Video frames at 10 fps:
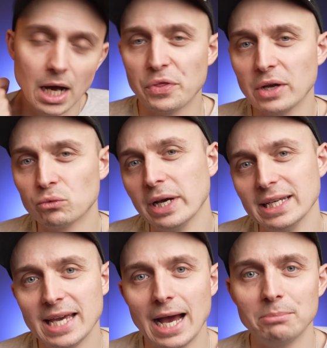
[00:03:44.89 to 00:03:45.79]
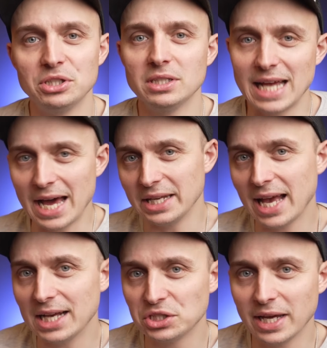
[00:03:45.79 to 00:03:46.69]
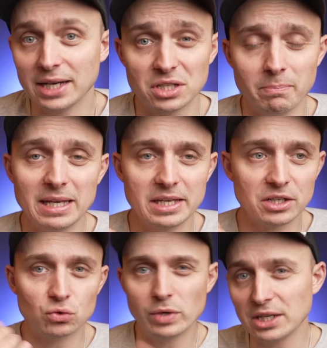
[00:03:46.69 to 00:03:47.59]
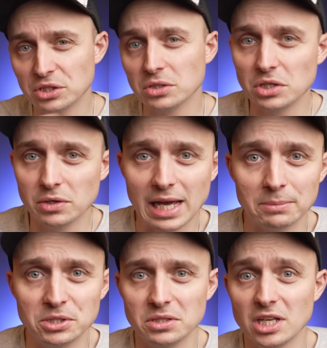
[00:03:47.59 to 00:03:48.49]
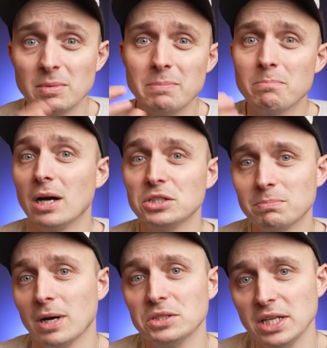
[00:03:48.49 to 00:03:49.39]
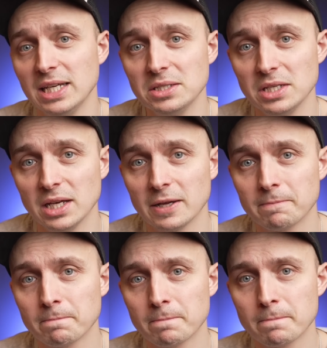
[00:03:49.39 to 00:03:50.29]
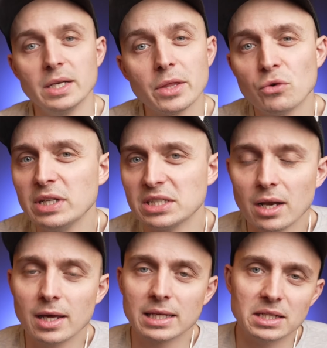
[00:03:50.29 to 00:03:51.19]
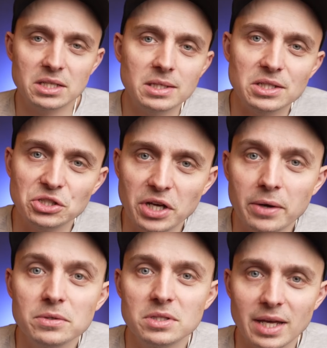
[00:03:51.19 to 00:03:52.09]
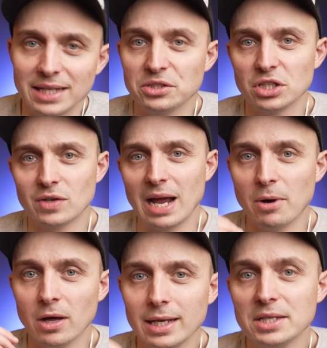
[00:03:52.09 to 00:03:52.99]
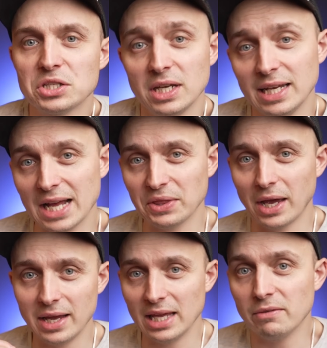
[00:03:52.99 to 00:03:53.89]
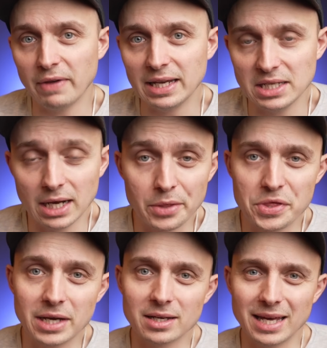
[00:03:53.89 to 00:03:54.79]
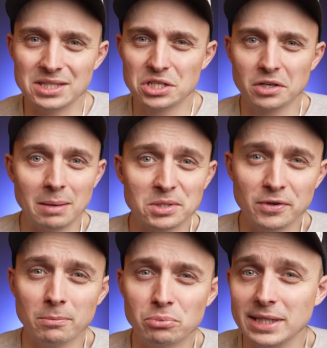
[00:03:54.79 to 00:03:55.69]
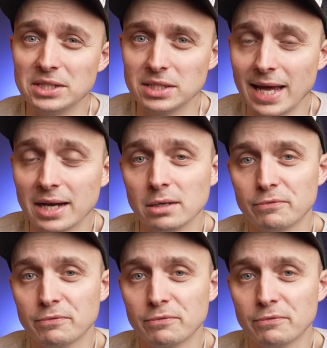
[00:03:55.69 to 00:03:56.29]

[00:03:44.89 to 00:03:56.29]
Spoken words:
I think writing captions, adding hashtags and making corrections to your captions is going to be much, much easier. Another reason I like this is it shows that Instagram are listening and they're innovating. I think Instagram's felt pretty stagnant